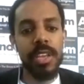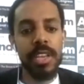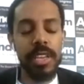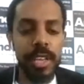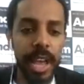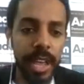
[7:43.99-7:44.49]

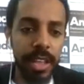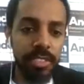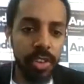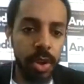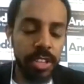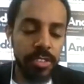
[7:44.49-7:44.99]
He has
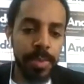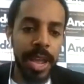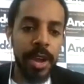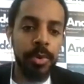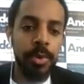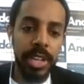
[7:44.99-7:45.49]
all this
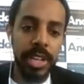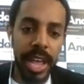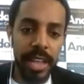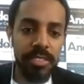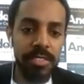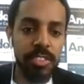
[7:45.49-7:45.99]
power. He
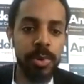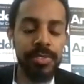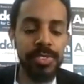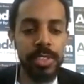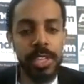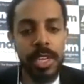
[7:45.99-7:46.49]
has this
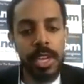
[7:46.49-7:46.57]
privilege.